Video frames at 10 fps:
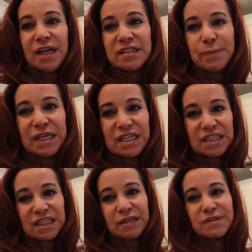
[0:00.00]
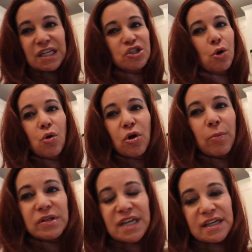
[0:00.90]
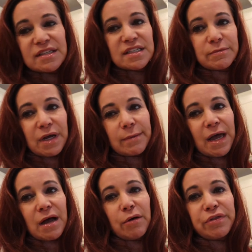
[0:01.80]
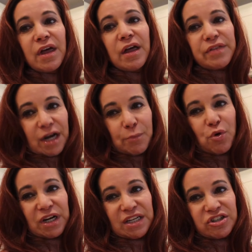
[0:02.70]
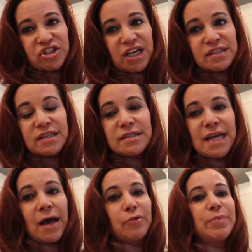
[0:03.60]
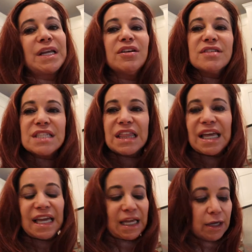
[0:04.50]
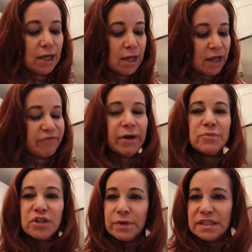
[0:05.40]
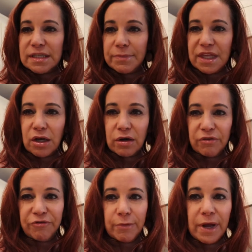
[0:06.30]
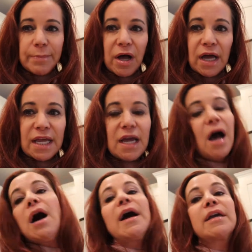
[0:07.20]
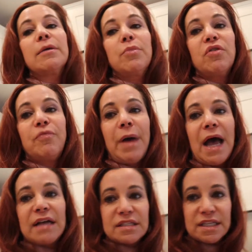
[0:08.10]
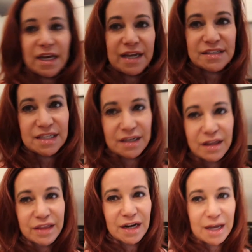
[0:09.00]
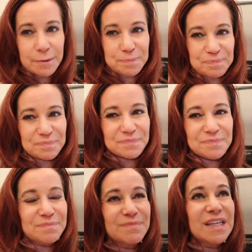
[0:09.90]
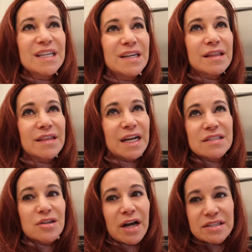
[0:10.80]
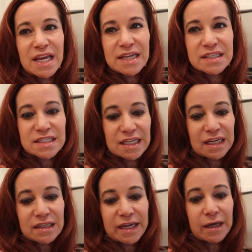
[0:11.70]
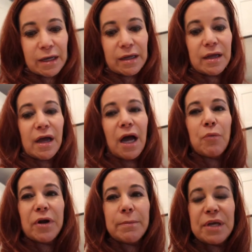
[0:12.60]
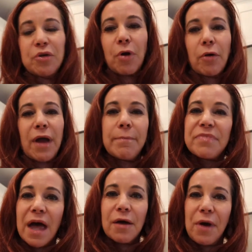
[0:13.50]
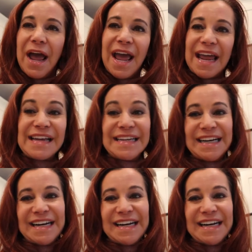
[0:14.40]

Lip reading: is because it leaves such a horrible taste in my mouth that I'm wanting to chase it down. But here's the thing, if I'm doing something good for my body, I can move past the idea that it's not tasty. Like I want to be grown up that way,